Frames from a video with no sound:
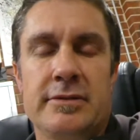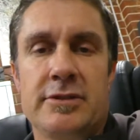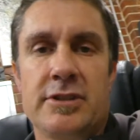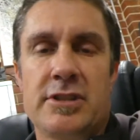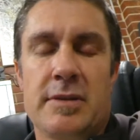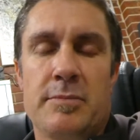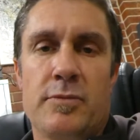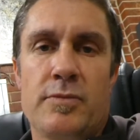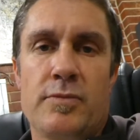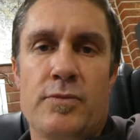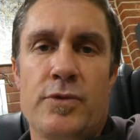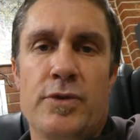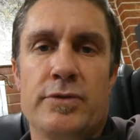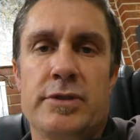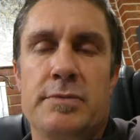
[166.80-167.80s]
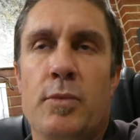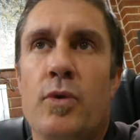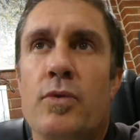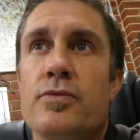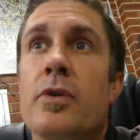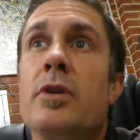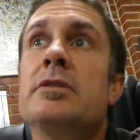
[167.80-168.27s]
just some real
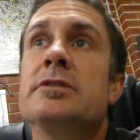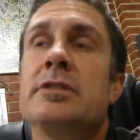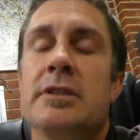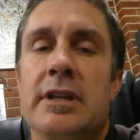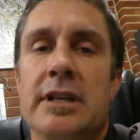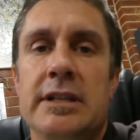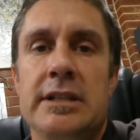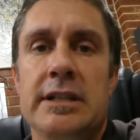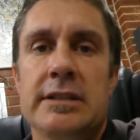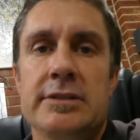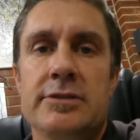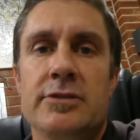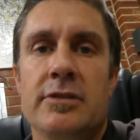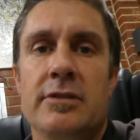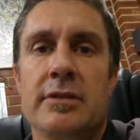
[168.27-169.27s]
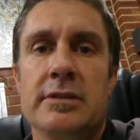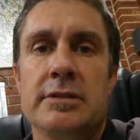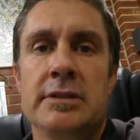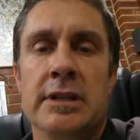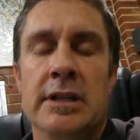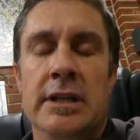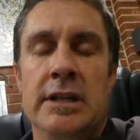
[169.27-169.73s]
small rocks that I had out the side
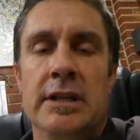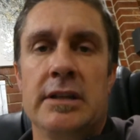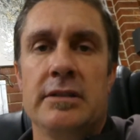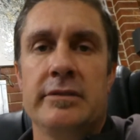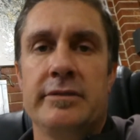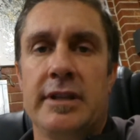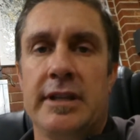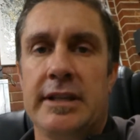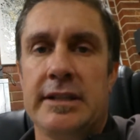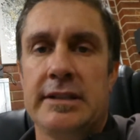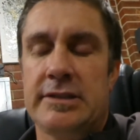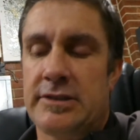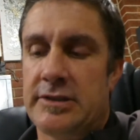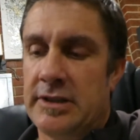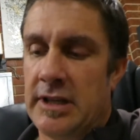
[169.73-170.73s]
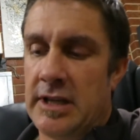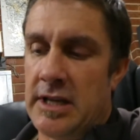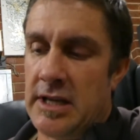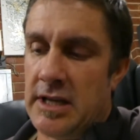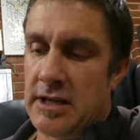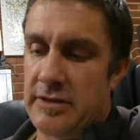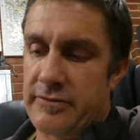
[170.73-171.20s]
of the house.
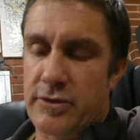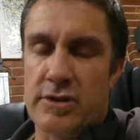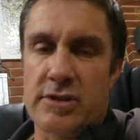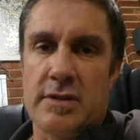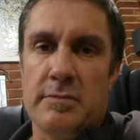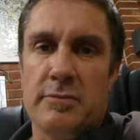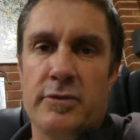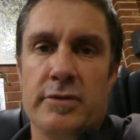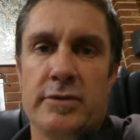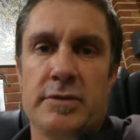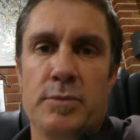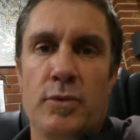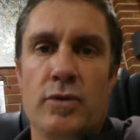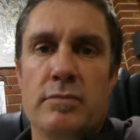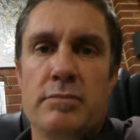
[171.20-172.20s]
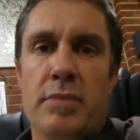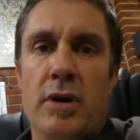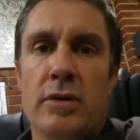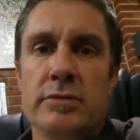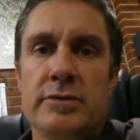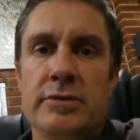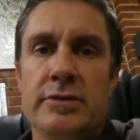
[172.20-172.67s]
I've got some real small
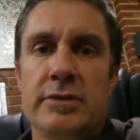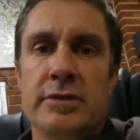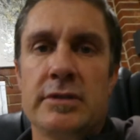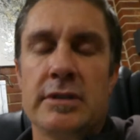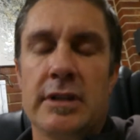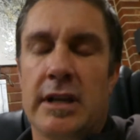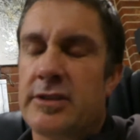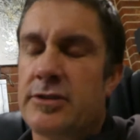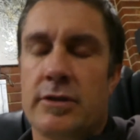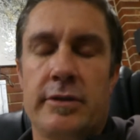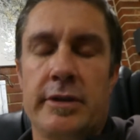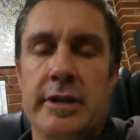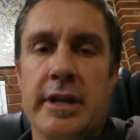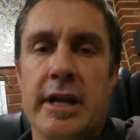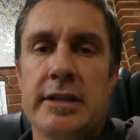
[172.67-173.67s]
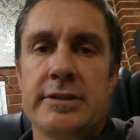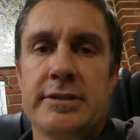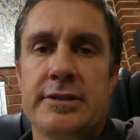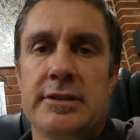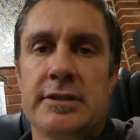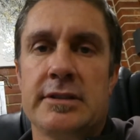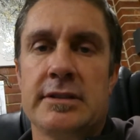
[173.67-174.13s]
bolts,
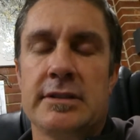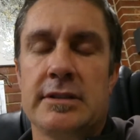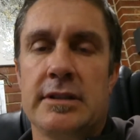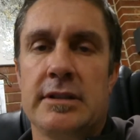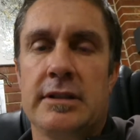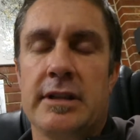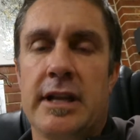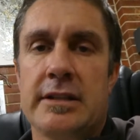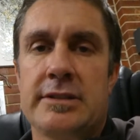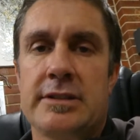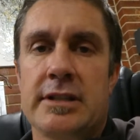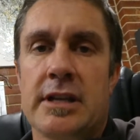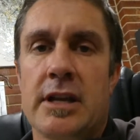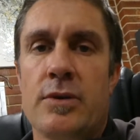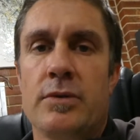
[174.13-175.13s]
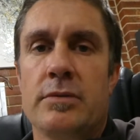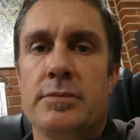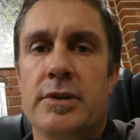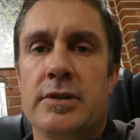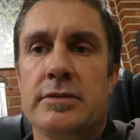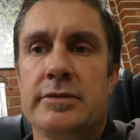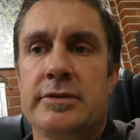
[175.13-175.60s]
nuts, little nuts that go on
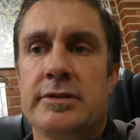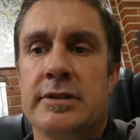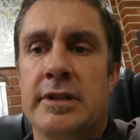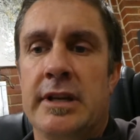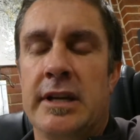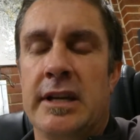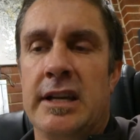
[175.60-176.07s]
bolts,